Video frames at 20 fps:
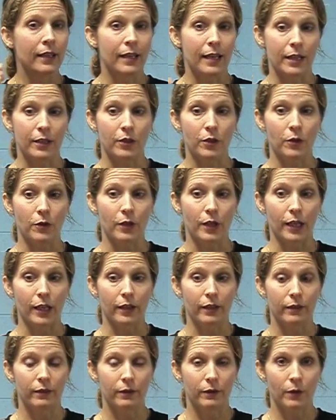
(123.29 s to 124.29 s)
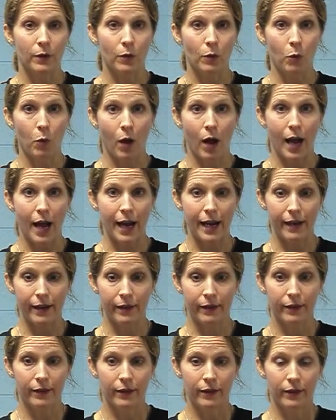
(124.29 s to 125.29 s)
and do the Y,
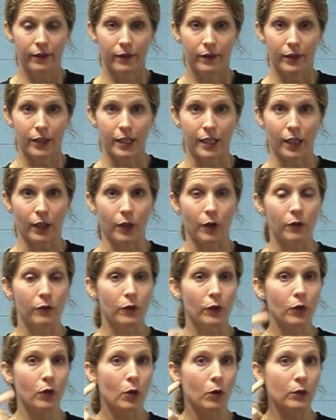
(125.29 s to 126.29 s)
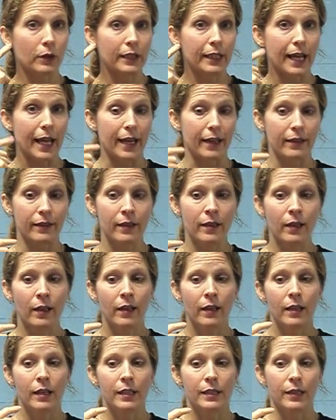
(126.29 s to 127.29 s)
the yellow for gold again.
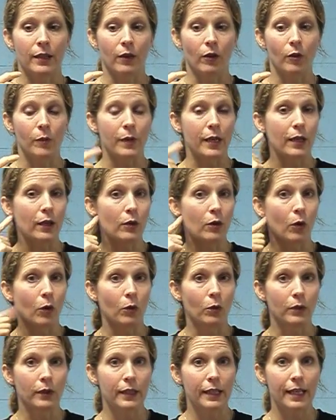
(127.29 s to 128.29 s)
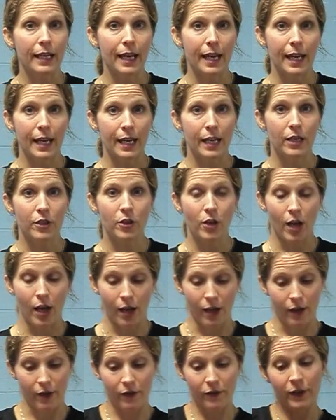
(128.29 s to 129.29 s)
So it'll be Golden Age
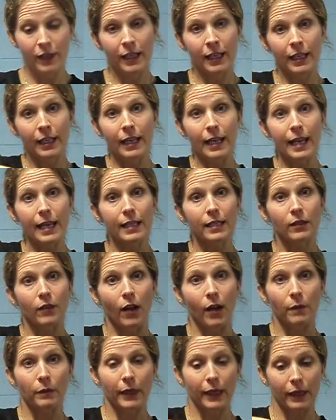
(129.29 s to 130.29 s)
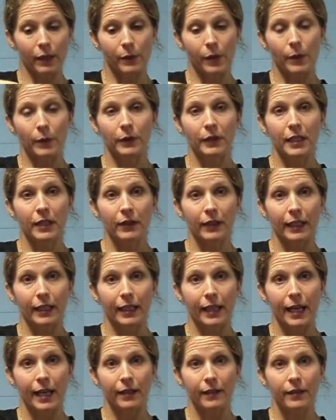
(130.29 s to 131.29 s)
of Islam, like the people kneeling
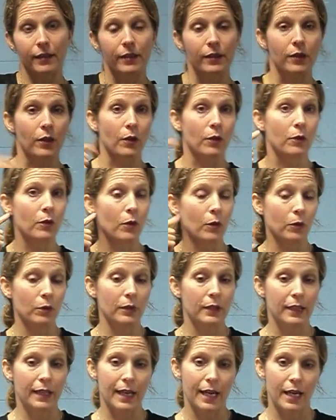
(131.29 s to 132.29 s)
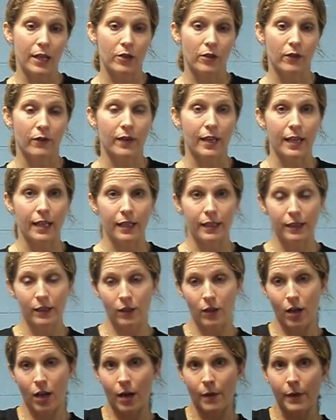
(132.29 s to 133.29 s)
again. So Golden Age of
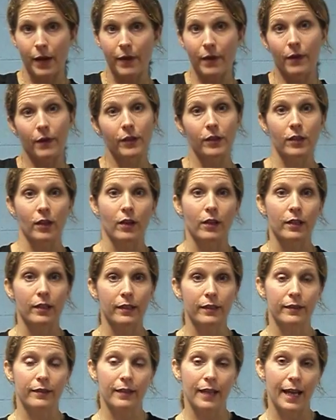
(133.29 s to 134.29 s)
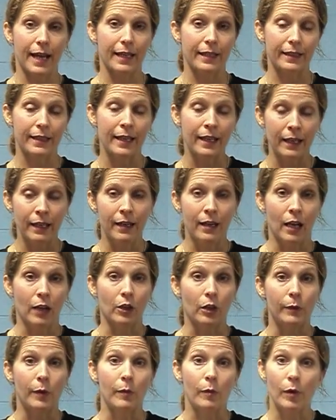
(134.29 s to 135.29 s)
Islam, and then the song has a
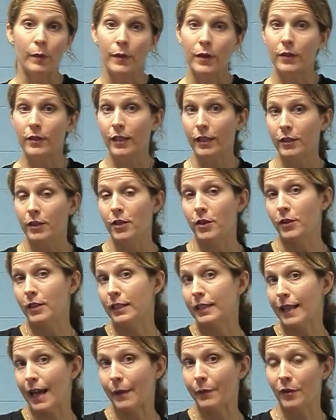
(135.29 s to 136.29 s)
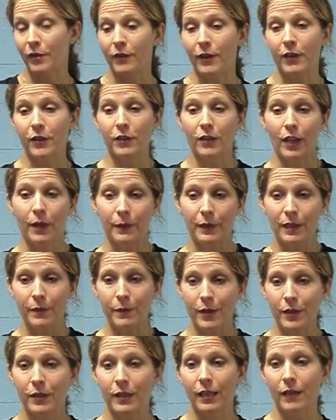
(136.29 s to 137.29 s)
little bit more music, so you can snap your fingers along with the
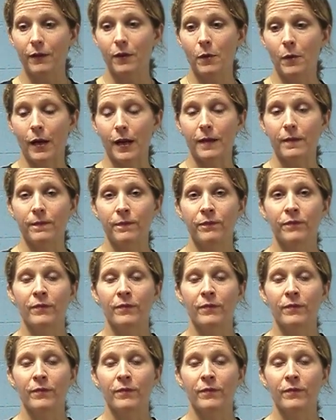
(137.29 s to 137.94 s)
music if you want.